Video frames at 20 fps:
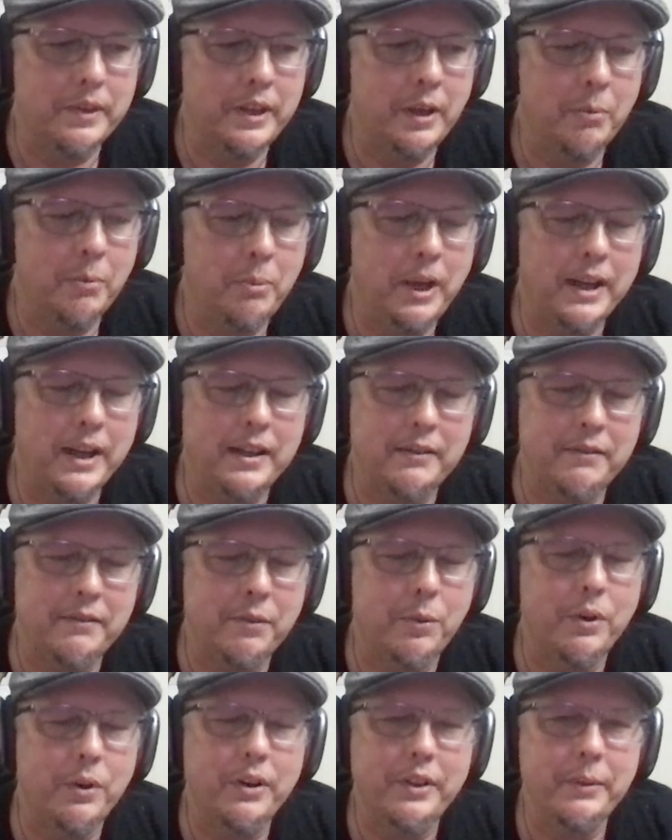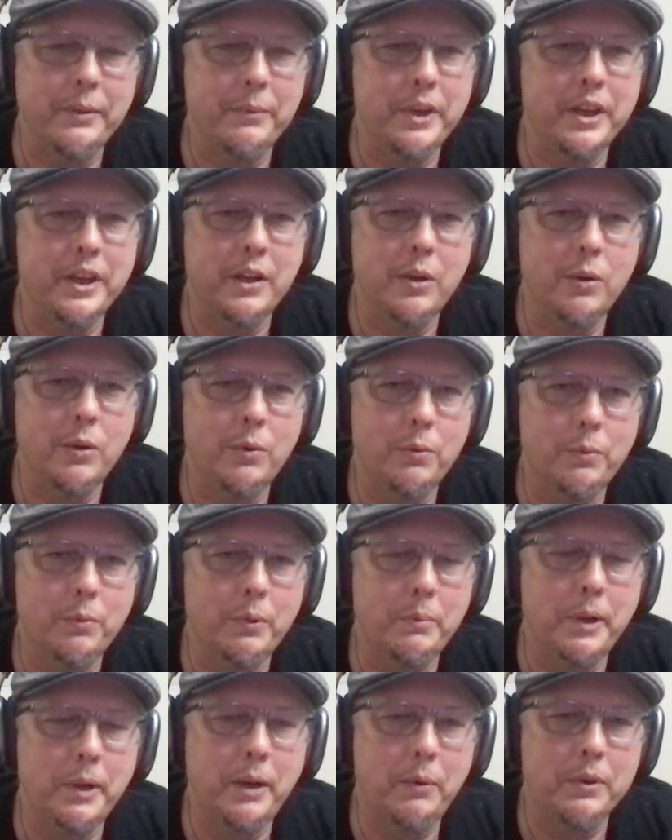back and forth, and we go
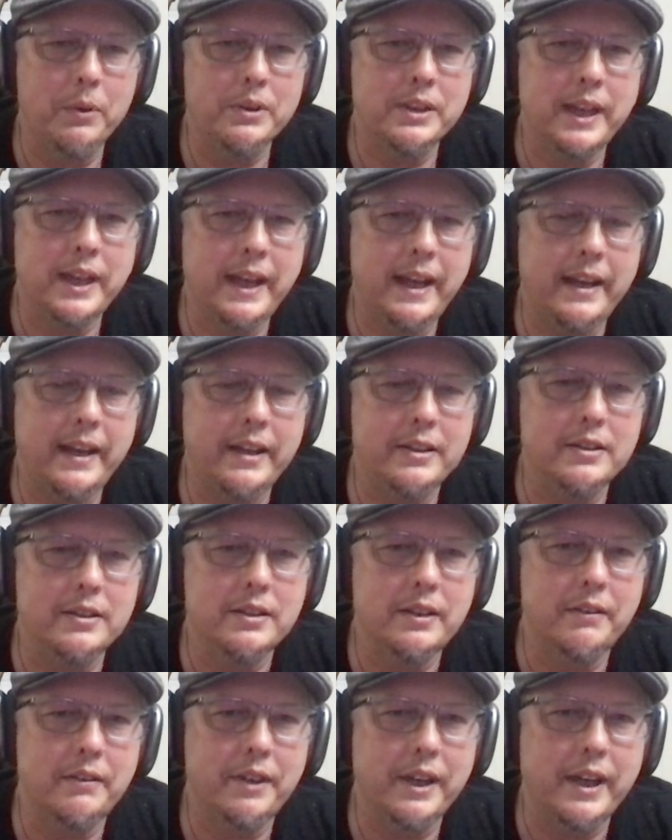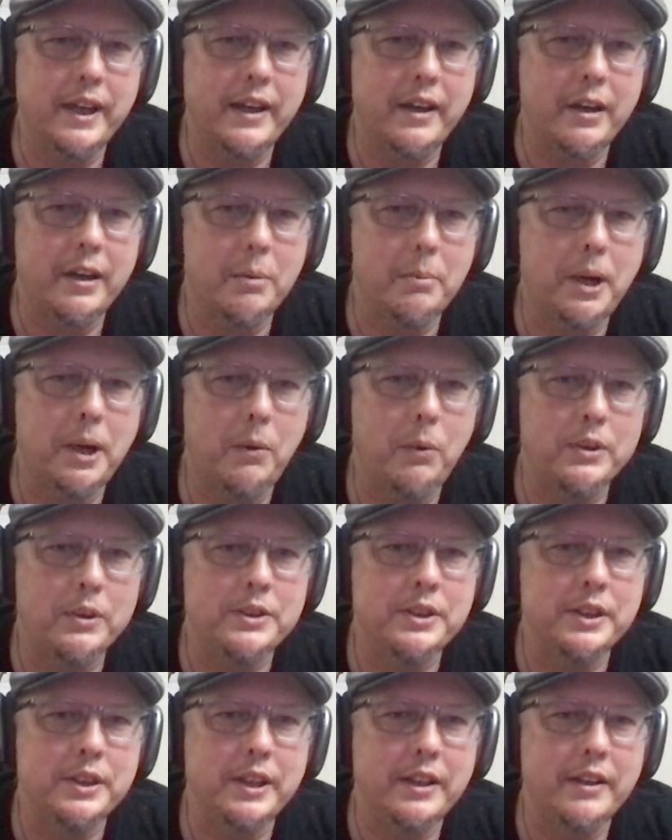about once. Cat hits every area about
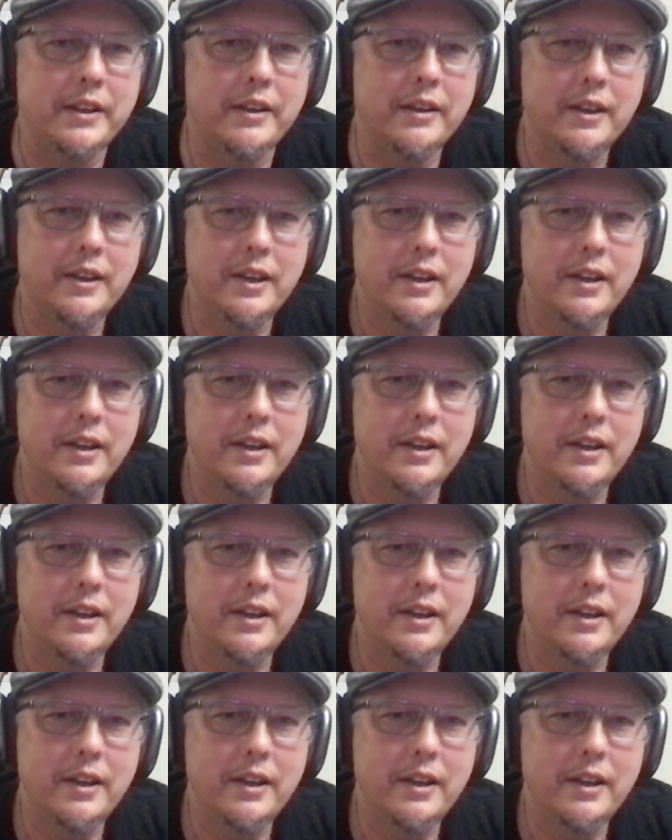once a year,